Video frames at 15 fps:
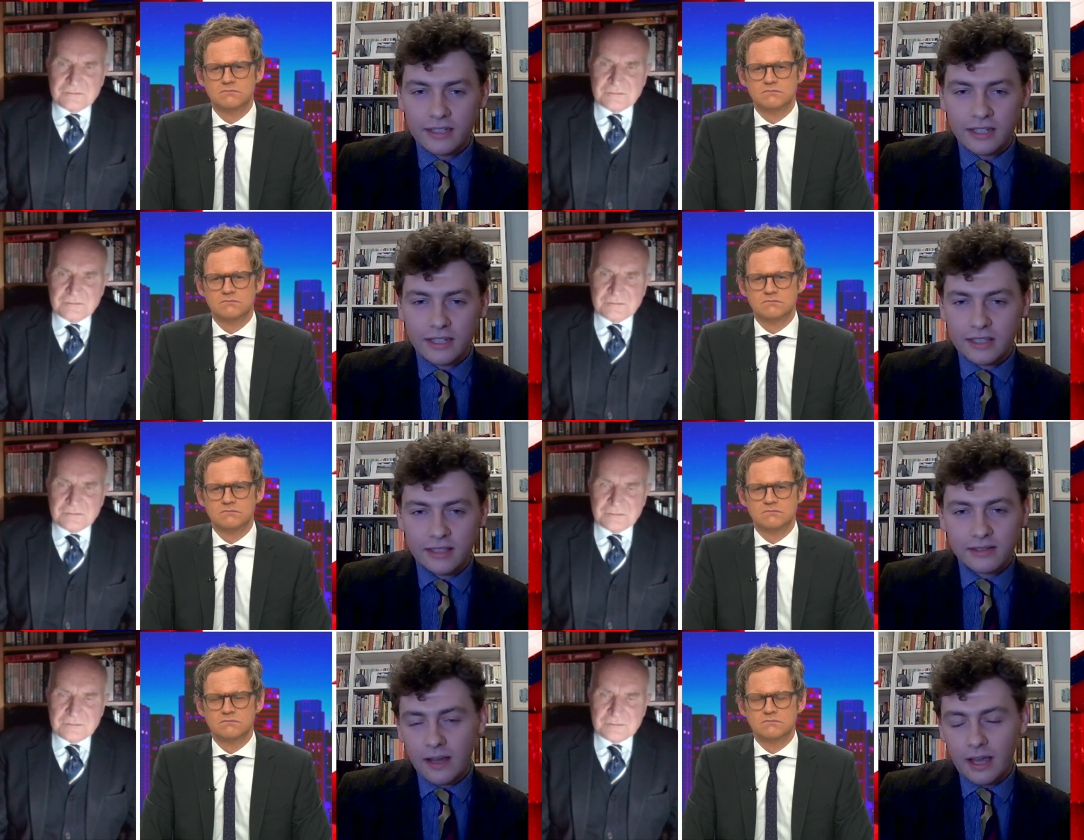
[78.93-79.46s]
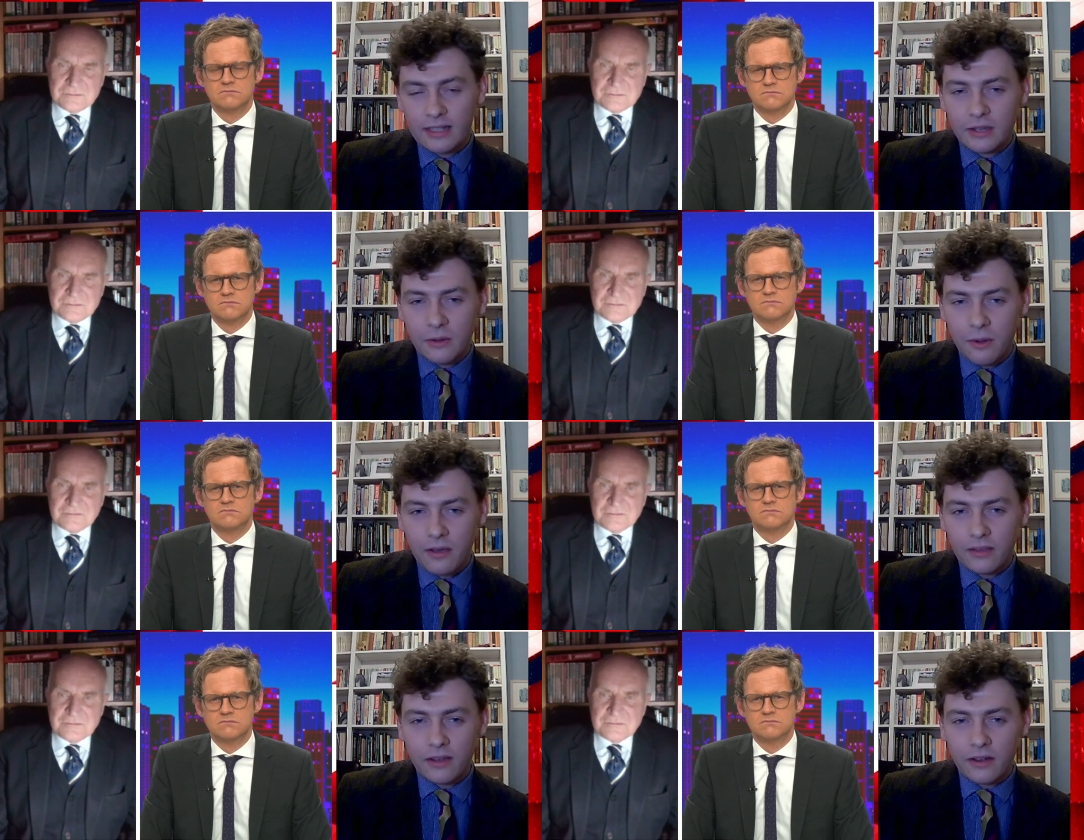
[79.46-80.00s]
Speaker 1: And I just like
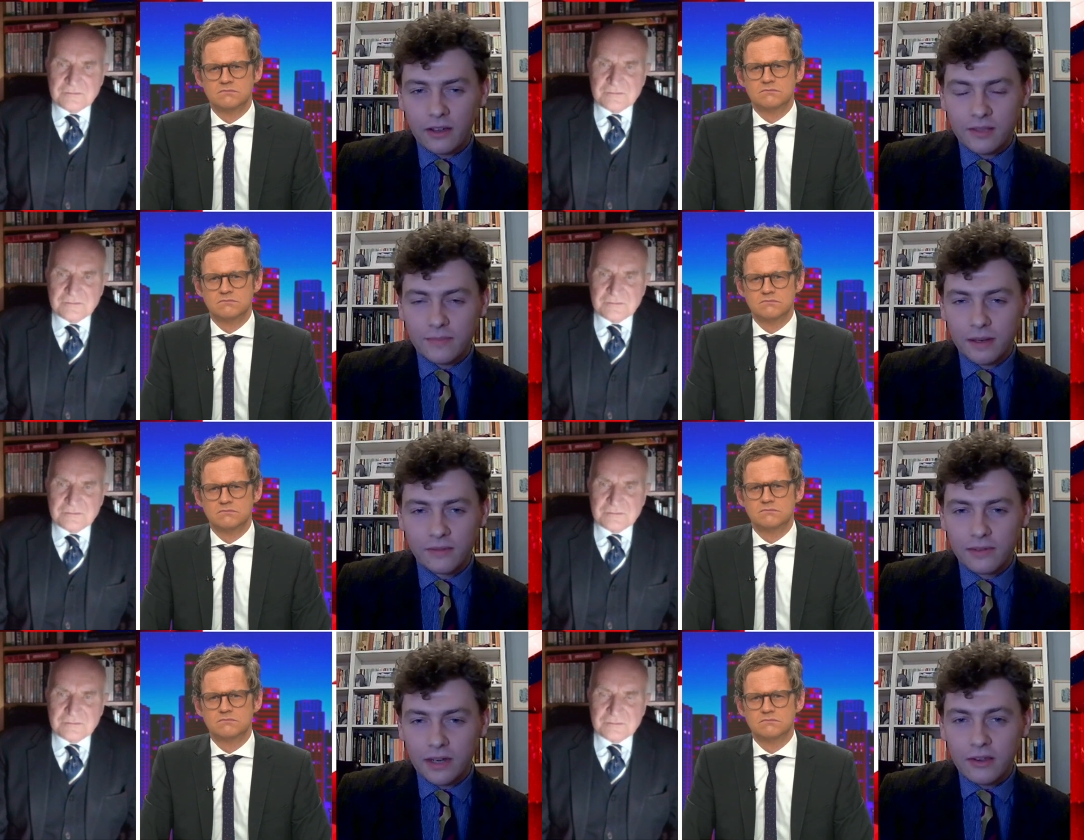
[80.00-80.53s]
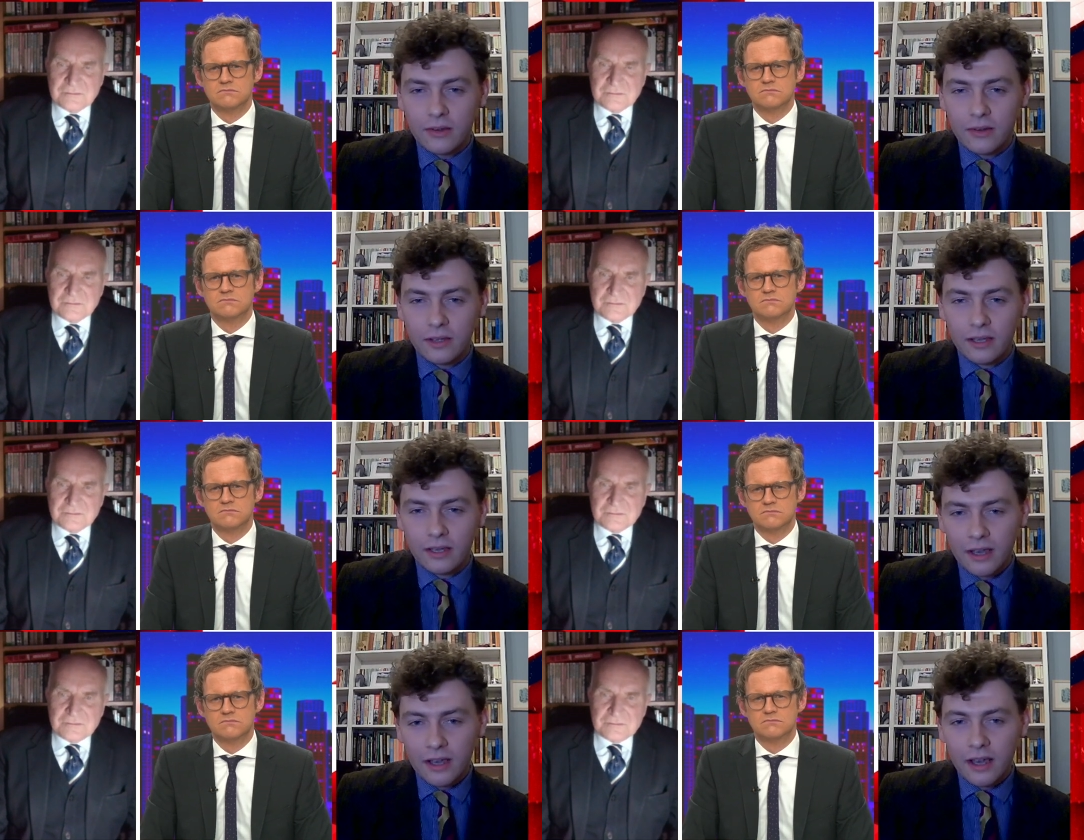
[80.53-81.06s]
to quote the Gospel of
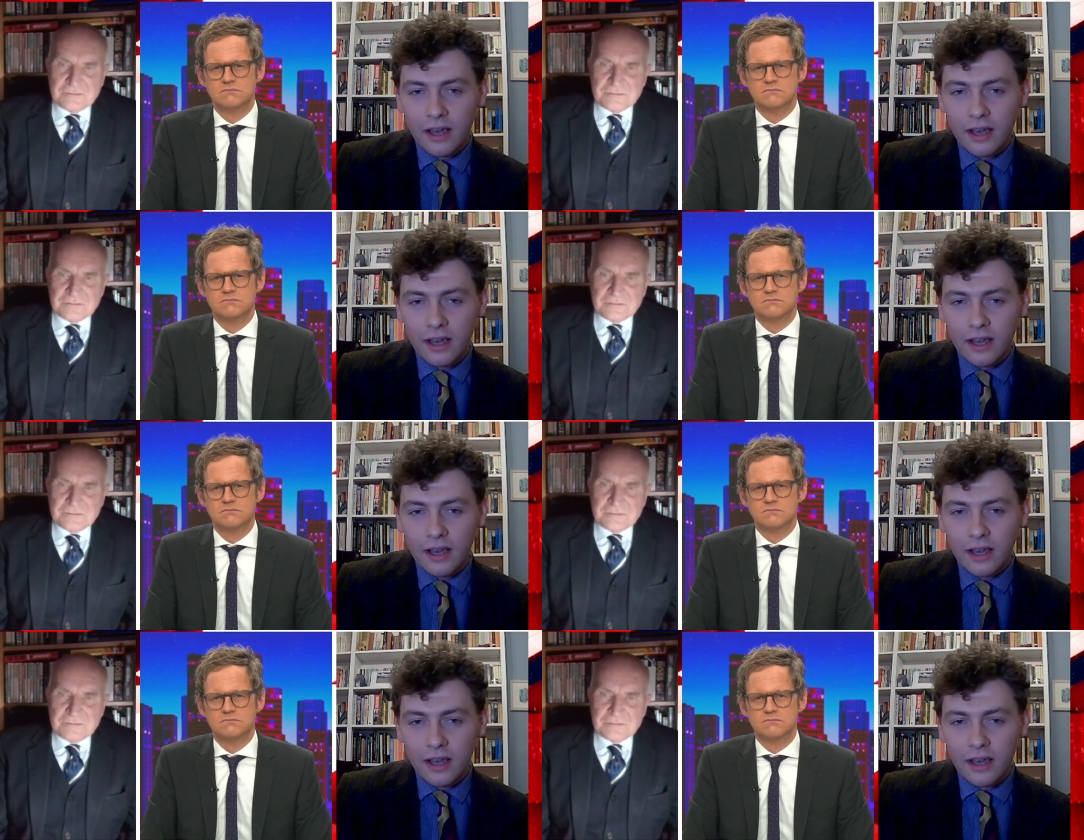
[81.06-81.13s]
Luke,